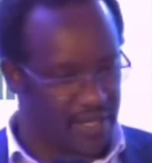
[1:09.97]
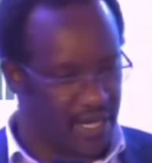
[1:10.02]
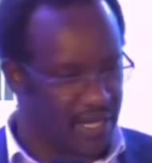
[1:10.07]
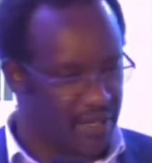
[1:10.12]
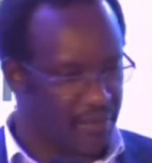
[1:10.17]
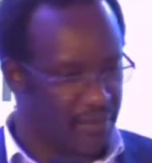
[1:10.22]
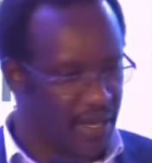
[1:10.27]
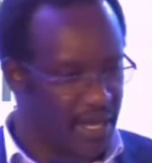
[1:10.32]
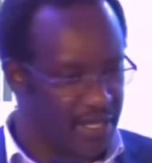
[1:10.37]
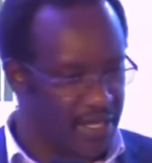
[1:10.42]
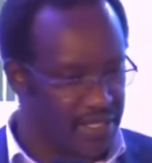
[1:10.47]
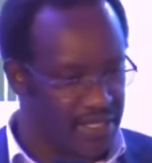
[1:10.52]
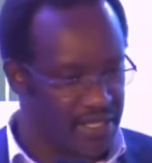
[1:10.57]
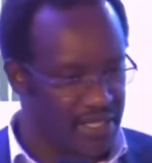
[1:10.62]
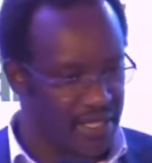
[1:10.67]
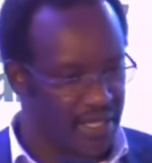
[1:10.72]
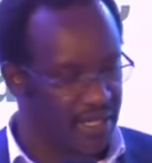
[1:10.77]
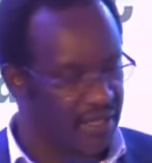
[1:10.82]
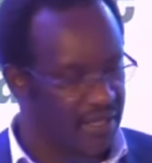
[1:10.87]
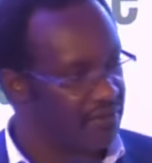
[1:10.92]
That there
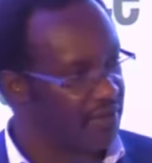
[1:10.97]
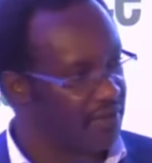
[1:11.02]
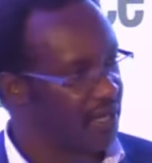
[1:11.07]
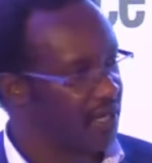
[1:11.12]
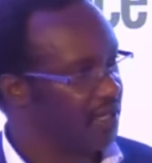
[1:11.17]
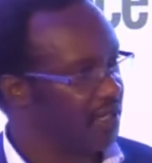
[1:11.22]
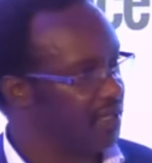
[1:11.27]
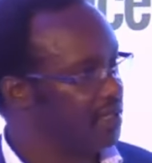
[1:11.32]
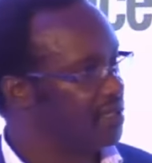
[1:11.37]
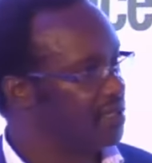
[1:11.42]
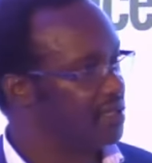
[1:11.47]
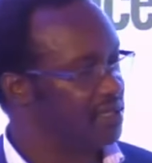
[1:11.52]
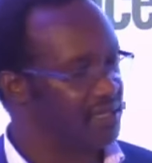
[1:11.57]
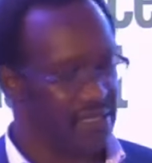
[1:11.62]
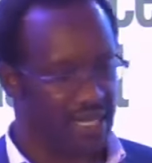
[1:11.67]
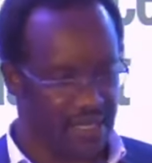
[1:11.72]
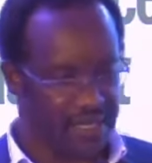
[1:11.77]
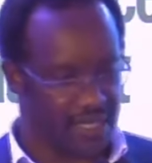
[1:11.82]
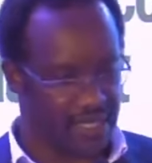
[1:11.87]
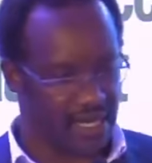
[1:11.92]
remain
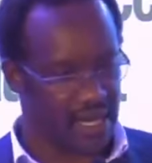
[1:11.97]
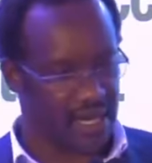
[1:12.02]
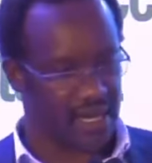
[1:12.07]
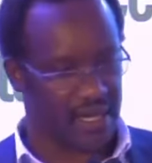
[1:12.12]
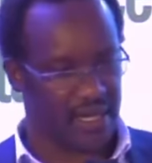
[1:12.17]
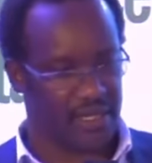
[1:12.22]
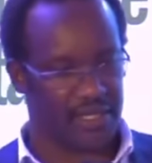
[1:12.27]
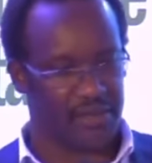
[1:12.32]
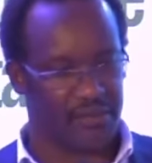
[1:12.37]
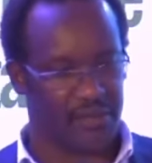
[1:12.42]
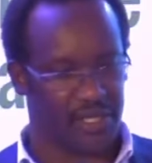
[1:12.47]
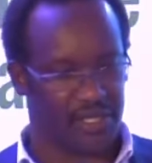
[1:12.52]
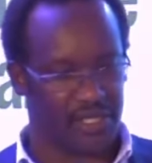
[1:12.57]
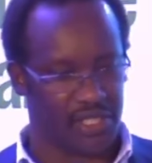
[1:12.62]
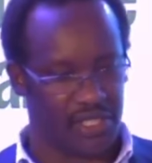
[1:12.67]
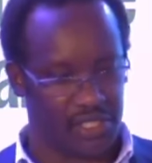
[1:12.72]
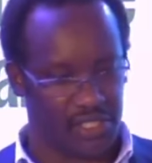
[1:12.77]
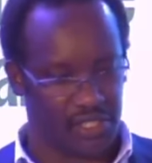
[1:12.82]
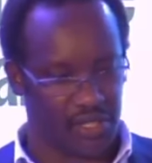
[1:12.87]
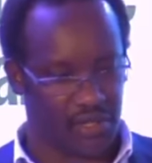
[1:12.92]
significant data
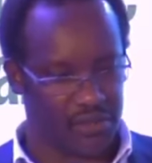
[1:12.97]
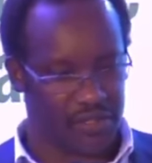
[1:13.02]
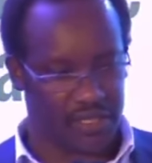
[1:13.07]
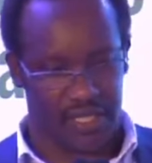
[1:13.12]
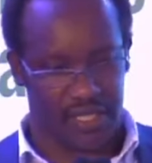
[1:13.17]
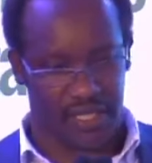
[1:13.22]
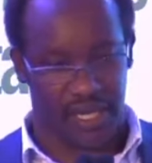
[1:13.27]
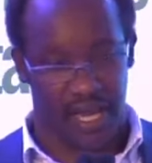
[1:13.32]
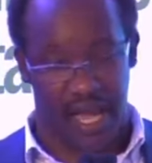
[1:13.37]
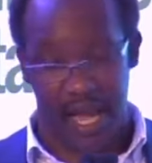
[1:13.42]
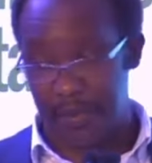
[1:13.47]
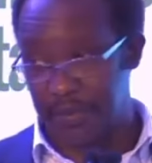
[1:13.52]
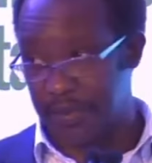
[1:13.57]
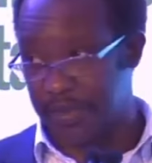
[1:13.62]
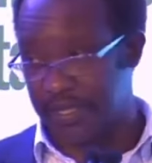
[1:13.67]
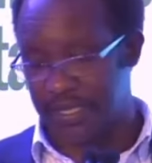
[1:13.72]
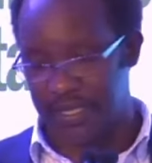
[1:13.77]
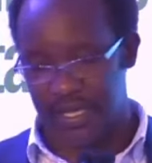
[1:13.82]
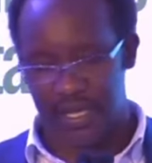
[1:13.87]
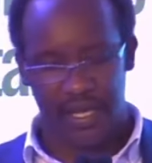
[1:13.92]
limitations and
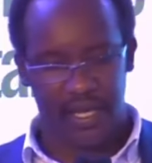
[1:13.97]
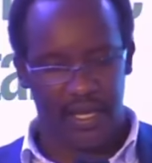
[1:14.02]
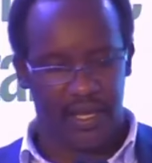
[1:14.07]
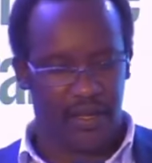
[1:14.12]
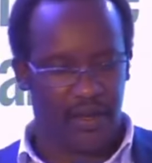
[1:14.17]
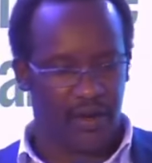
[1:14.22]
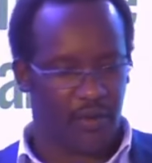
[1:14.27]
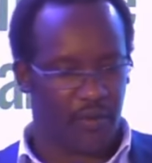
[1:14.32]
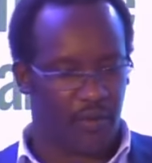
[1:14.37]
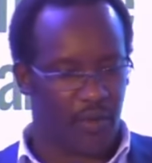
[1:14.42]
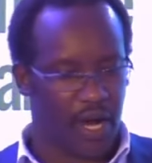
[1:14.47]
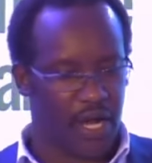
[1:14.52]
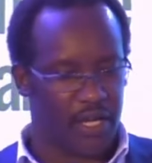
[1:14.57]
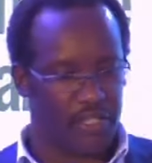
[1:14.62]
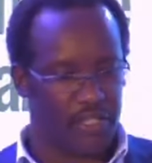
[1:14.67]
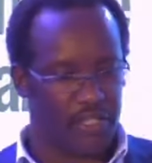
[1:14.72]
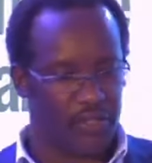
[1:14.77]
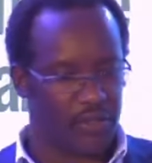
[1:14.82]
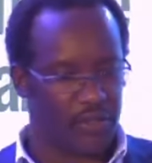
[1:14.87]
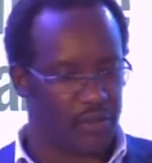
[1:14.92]
gaps,
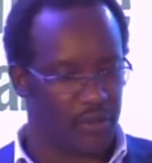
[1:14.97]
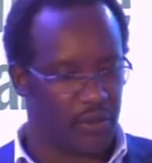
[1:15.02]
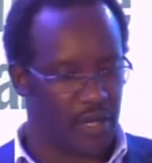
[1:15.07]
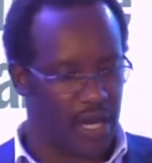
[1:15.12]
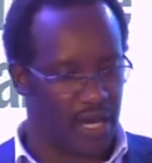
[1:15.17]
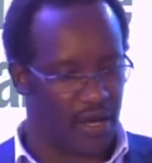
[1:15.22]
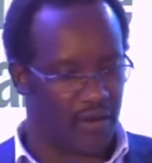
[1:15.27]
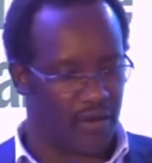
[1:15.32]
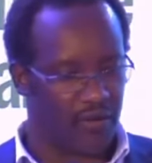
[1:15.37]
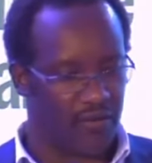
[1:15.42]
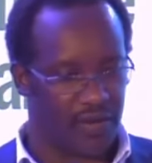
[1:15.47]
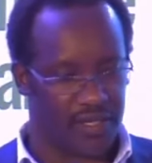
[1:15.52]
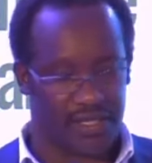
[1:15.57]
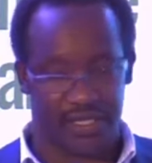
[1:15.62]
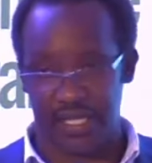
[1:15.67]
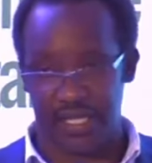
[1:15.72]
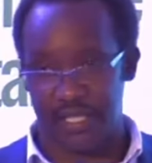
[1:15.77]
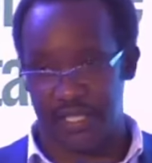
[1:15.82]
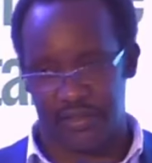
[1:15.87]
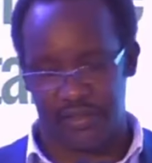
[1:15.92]
one due to lack
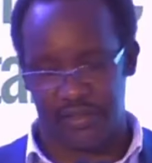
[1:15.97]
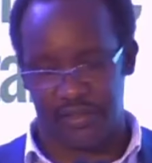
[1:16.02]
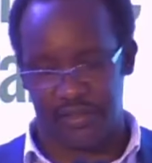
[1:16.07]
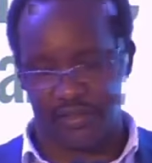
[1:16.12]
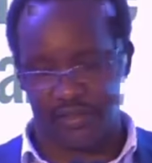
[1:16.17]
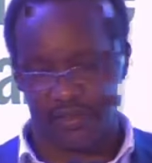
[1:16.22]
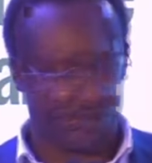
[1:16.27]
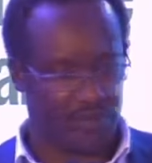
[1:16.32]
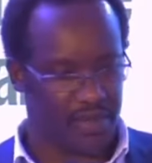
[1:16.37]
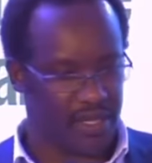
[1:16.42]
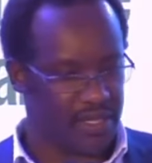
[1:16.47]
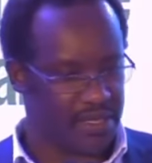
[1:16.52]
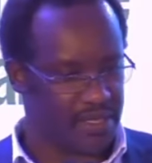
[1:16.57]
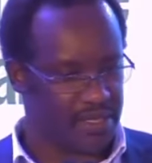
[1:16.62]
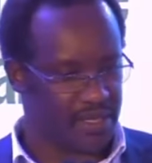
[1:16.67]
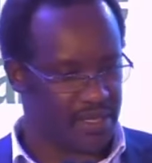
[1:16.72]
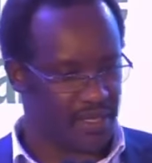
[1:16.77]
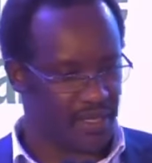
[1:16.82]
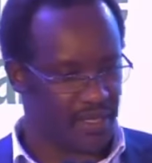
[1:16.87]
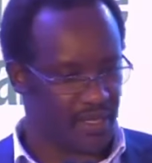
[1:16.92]
of a central
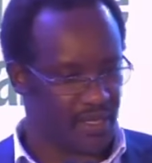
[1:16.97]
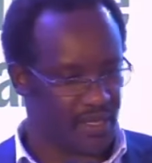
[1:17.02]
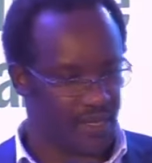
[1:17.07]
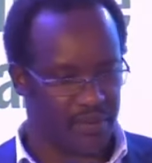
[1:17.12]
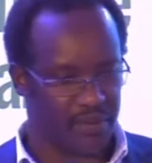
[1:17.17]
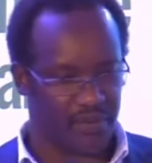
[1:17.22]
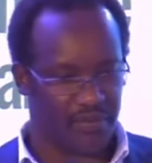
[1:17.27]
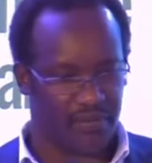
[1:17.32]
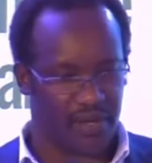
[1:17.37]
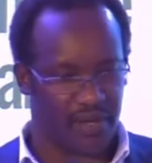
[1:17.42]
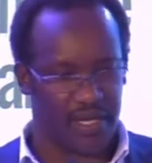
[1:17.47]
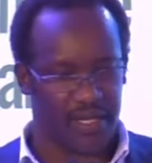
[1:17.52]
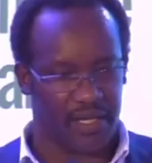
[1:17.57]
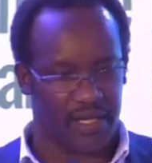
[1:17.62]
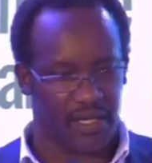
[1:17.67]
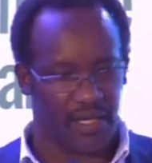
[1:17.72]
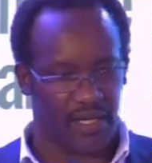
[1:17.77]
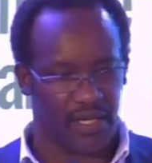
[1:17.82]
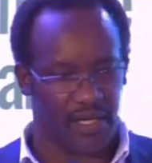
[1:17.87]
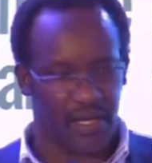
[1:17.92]
database that can
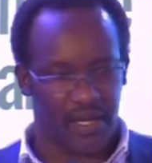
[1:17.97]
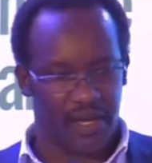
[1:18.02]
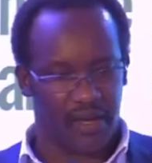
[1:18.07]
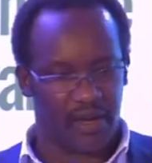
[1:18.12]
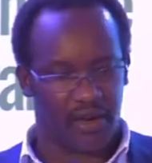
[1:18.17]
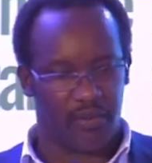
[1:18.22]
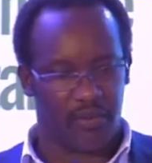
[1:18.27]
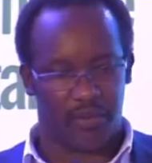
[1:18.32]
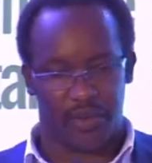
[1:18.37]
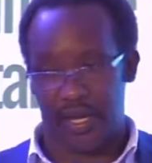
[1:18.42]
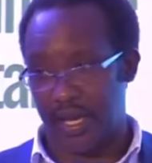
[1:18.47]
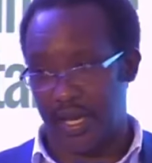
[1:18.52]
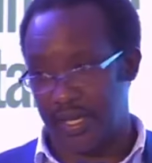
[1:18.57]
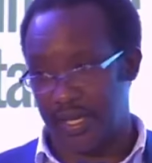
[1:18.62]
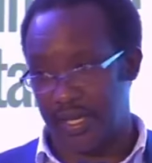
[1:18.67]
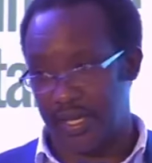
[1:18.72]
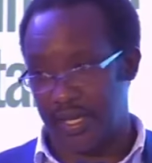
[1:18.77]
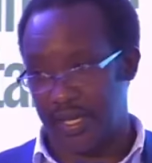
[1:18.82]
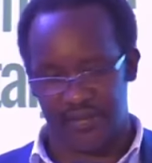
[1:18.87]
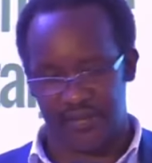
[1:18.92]
provide
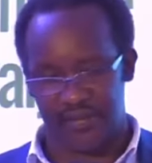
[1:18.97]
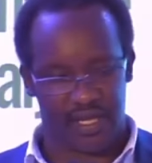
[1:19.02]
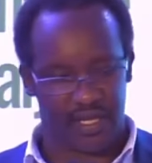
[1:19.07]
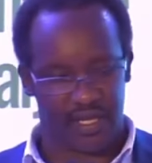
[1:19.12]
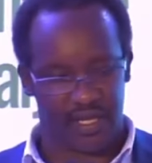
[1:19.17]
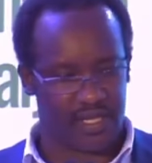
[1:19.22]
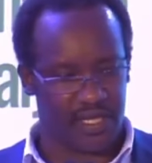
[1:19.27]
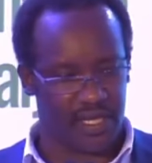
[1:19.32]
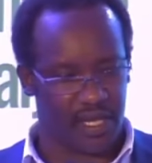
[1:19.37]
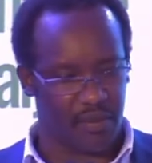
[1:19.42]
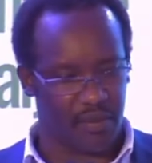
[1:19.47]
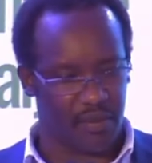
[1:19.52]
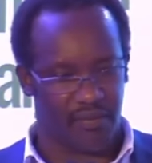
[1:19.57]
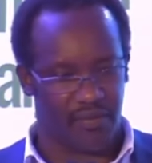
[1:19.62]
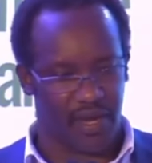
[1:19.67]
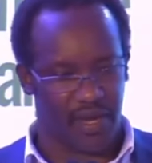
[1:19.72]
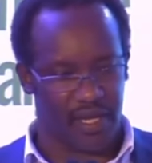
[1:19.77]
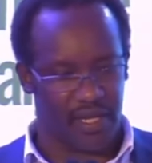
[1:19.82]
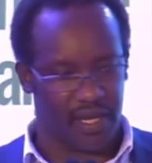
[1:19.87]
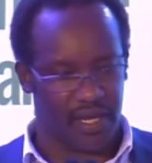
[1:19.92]
comprehensive
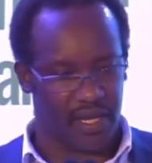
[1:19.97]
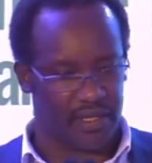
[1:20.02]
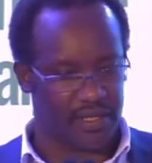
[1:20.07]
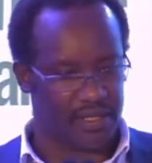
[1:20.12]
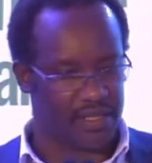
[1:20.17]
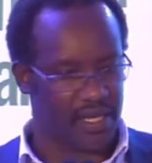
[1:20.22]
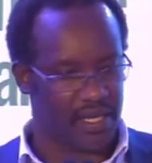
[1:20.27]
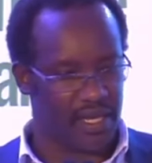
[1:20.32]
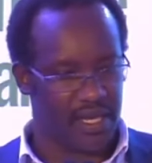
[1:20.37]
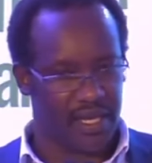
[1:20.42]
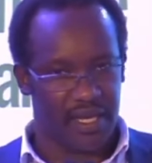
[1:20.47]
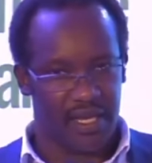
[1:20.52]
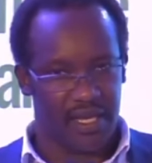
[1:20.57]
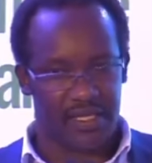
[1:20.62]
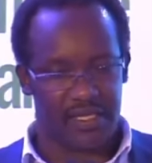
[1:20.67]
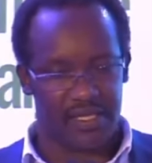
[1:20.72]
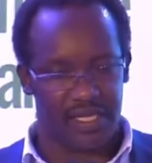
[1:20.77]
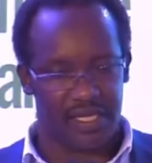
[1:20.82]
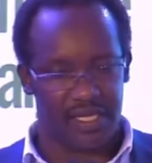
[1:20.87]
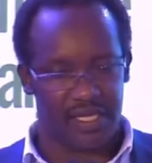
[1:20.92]
sustainable finance
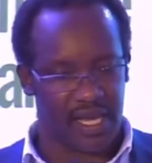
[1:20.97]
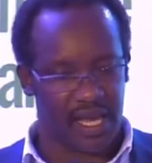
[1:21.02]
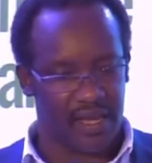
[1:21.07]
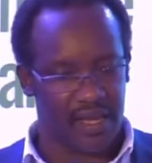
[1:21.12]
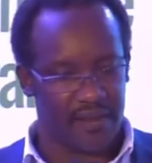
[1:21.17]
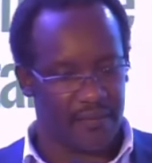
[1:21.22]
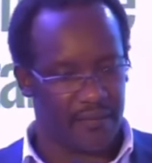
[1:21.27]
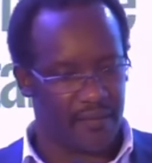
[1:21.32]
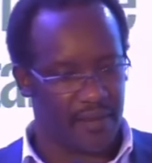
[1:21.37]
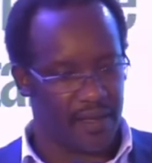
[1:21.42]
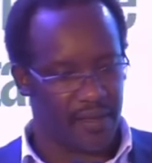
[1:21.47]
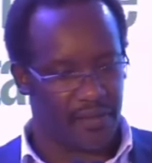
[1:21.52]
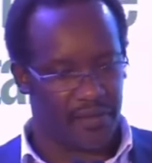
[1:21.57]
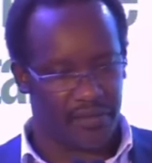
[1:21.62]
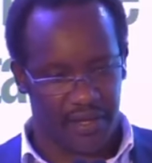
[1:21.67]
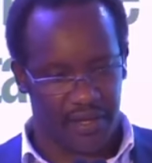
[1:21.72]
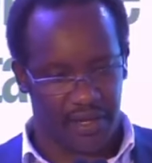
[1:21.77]
data.